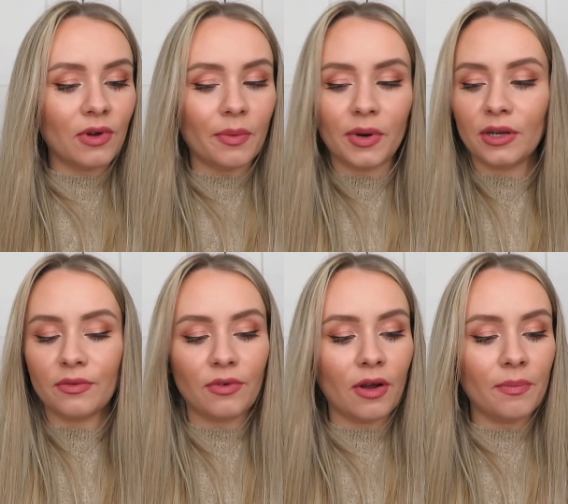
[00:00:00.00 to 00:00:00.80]
we've got a
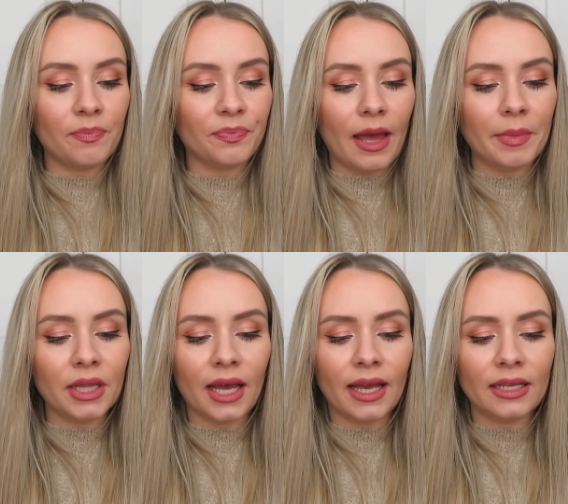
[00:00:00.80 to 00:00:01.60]
product from
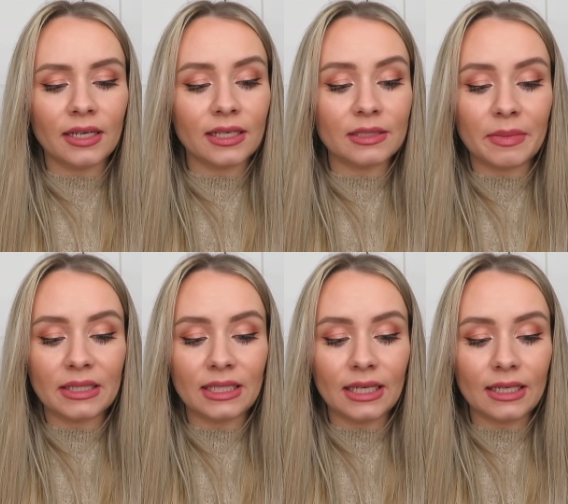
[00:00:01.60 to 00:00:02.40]
Emmeline
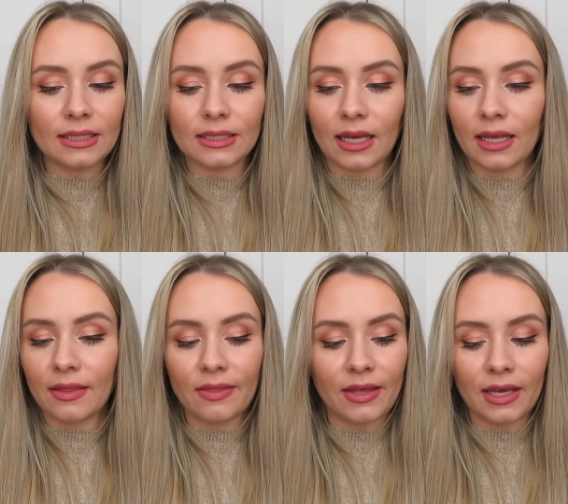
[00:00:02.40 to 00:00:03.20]
Cosmetics. I
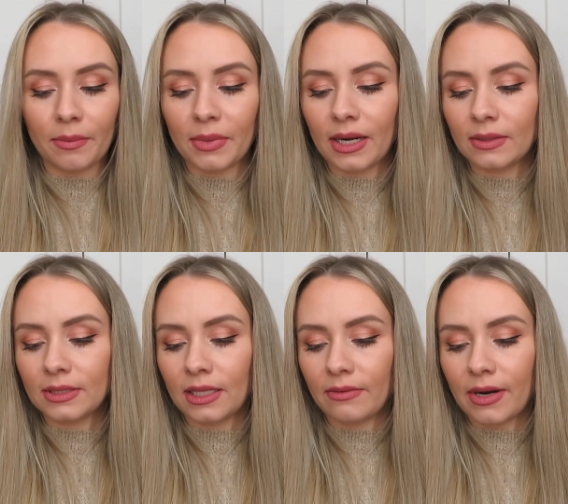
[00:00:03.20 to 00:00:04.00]
think I'm
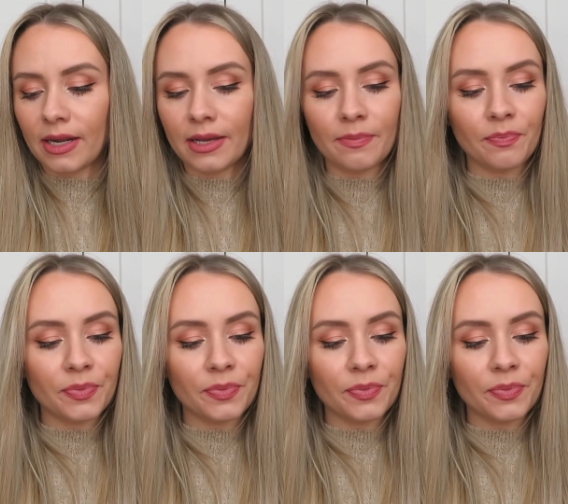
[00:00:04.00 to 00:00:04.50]
pronouncing that right.